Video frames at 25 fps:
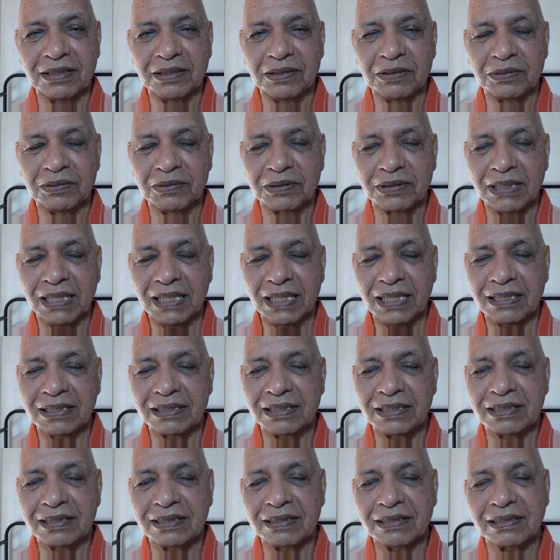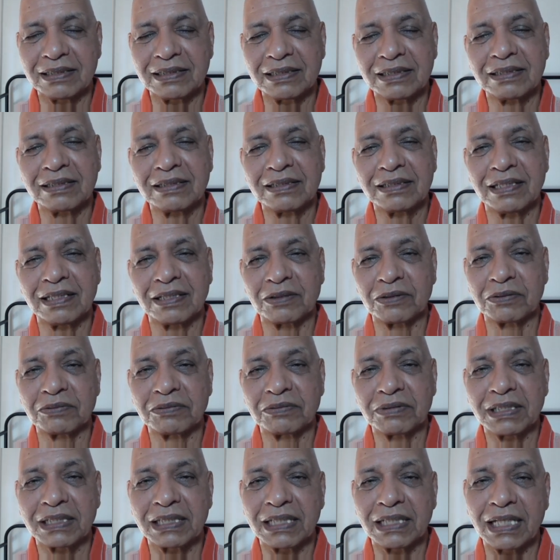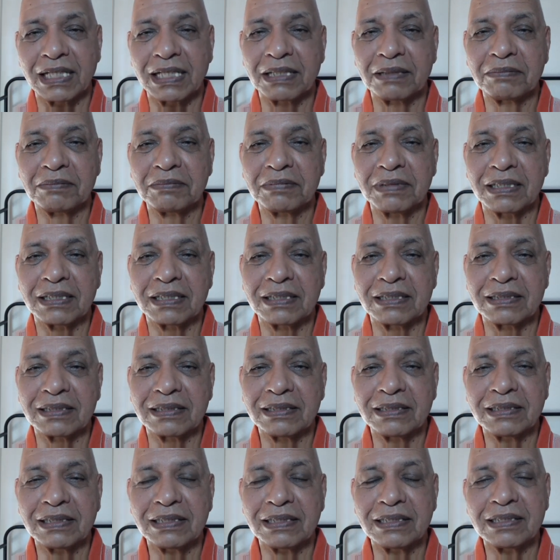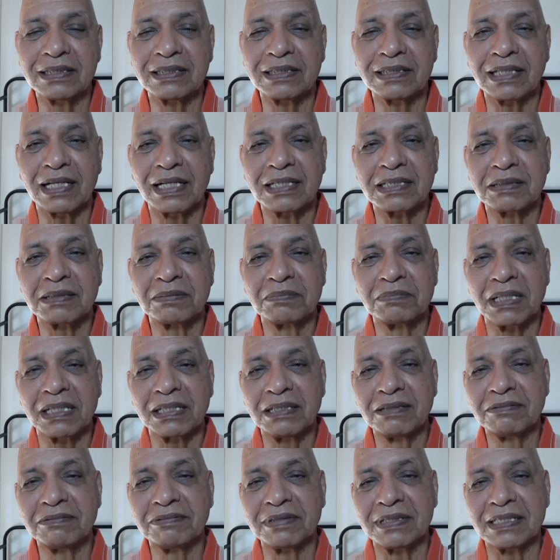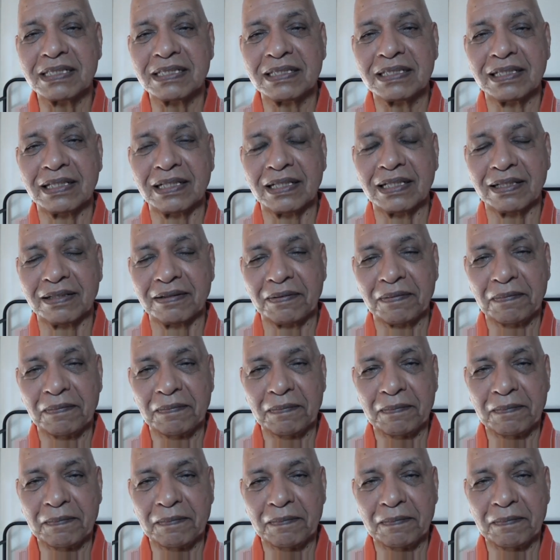You take a decision, and over time that decision starts manifesting.